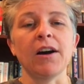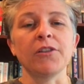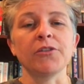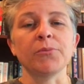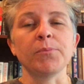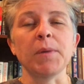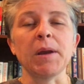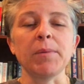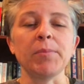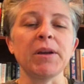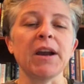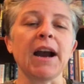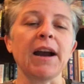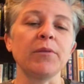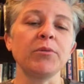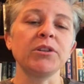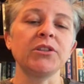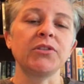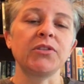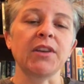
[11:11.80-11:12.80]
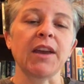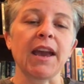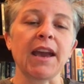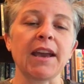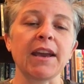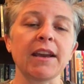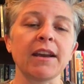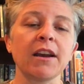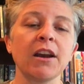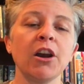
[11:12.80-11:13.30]
maybe I would
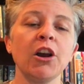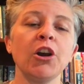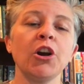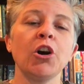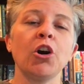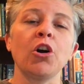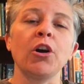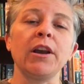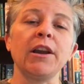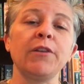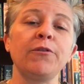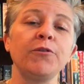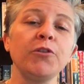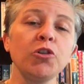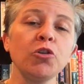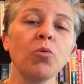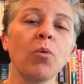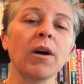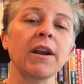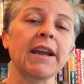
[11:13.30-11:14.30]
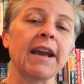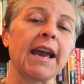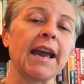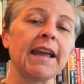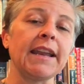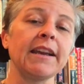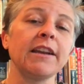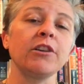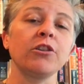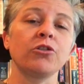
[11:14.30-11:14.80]
say, if you want to
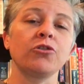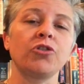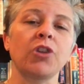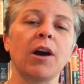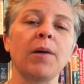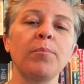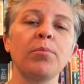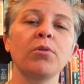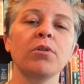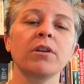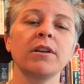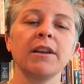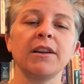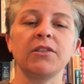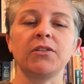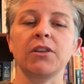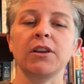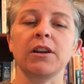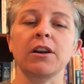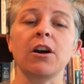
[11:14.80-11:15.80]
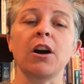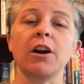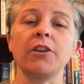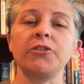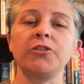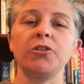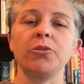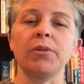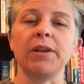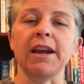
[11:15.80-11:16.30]
edit your job board, it's going to
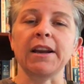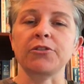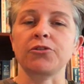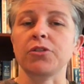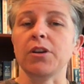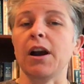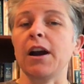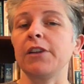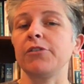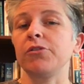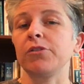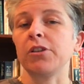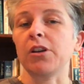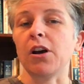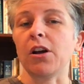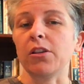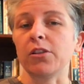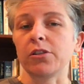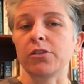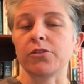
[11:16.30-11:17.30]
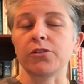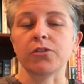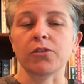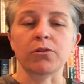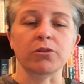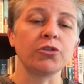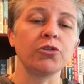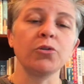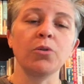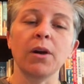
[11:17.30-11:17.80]
cost you an extra $100
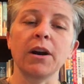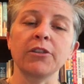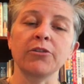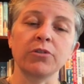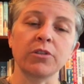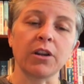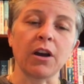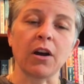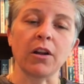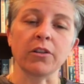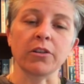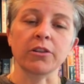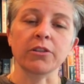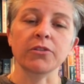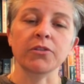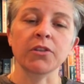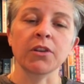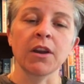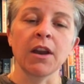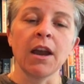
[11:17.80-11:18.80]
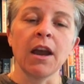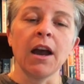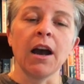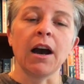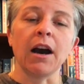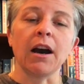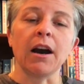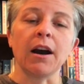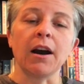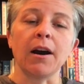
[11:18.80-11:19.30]
or $200.
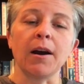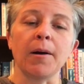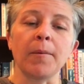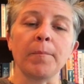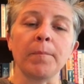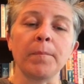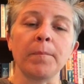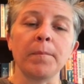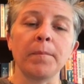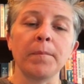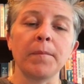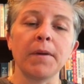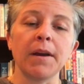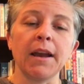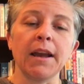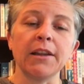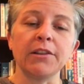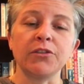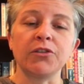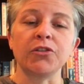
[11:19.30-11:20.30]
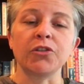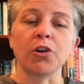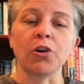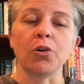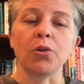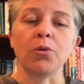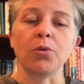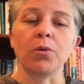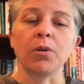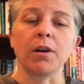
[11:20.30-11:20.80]
And
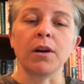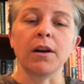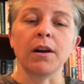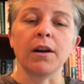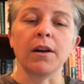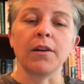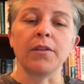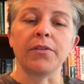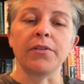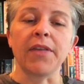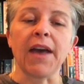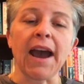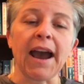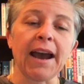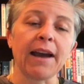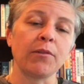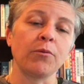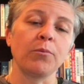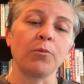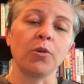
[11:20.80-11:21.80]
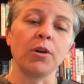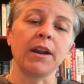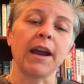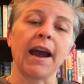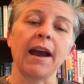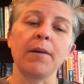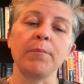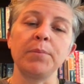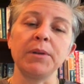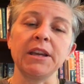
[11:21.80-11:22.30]
so that would
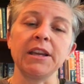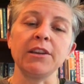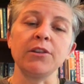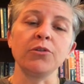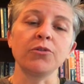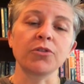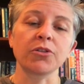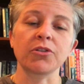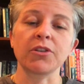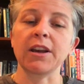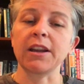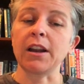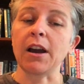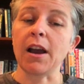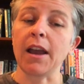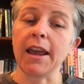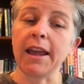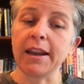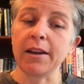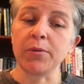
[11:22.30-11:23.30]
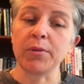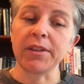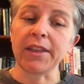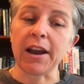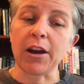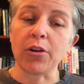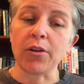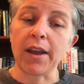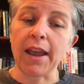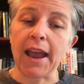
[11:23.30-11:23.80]
be users cannot edit
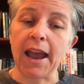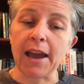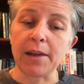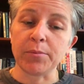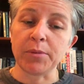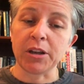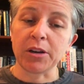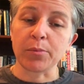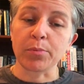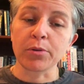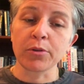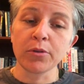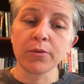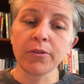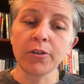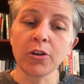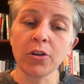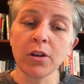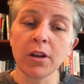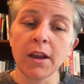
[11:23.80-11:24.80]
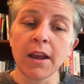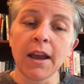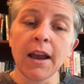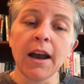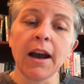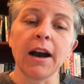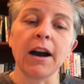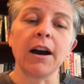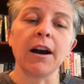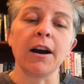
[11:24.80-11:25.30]
without admin approval.
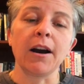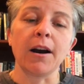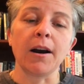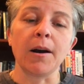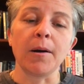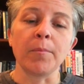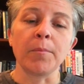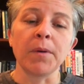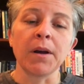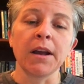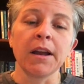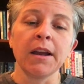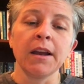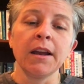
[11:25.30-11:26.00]
And